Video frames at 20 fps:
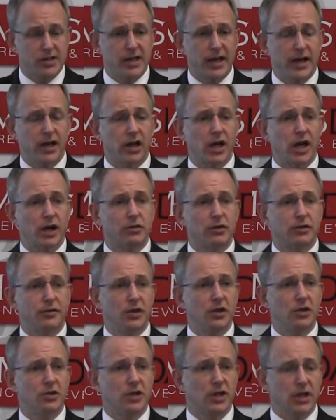and satellite
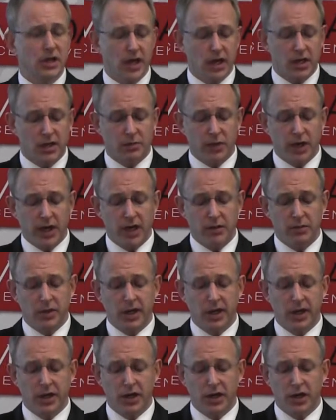review conducted by
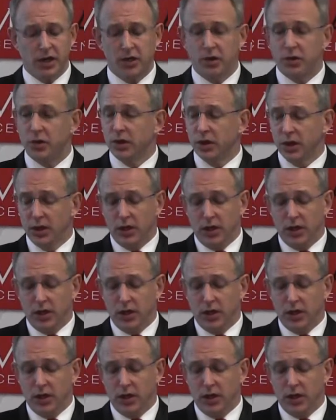NBN Co.